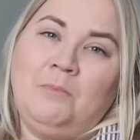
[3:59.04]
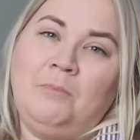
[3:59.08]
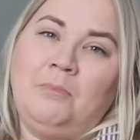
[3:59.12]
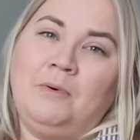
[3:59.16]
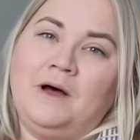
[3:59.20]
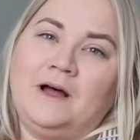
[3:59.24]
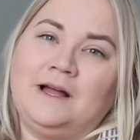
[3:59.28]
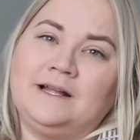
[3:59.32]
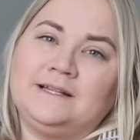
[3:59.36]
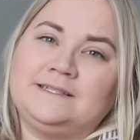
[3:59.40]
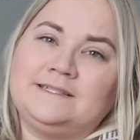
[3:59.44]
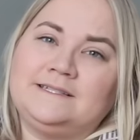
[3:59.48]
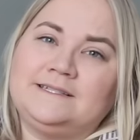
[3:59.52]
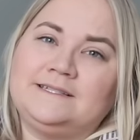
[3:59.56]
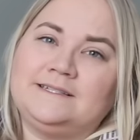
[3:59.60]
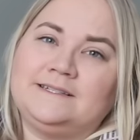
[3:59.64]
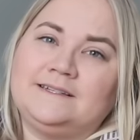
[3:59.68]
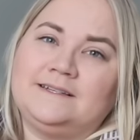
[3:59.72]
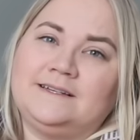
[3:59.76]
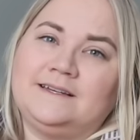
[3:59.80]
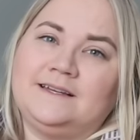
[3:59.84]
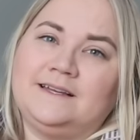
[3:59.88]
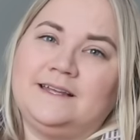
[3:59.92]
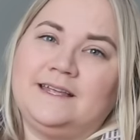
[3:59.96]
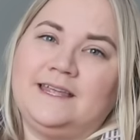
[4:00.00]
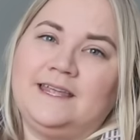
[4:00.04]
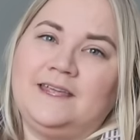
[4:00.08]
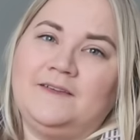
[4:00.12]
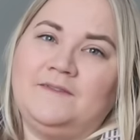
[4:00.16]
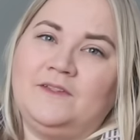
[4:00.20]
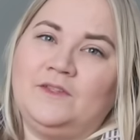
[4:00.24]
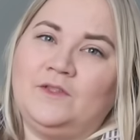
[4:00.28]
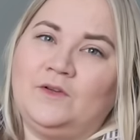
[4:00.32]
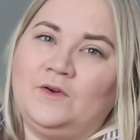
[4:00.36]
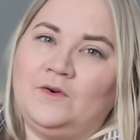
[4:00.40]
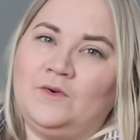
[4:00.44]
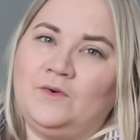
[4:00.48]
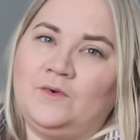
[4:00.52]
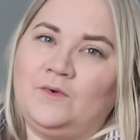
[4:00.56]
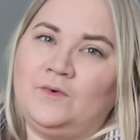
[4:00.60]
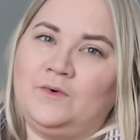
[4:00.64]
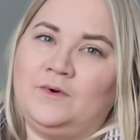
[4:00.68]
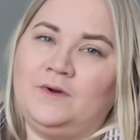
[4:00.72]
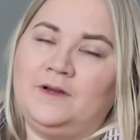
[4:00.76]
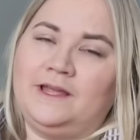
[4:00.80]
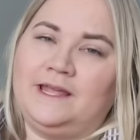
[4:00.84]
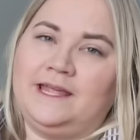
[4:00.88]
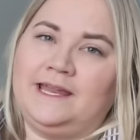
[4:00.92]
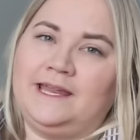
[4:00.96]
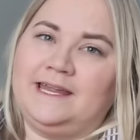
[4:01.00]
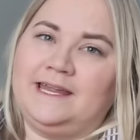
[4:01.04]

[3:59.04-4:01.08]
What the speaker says: But even though it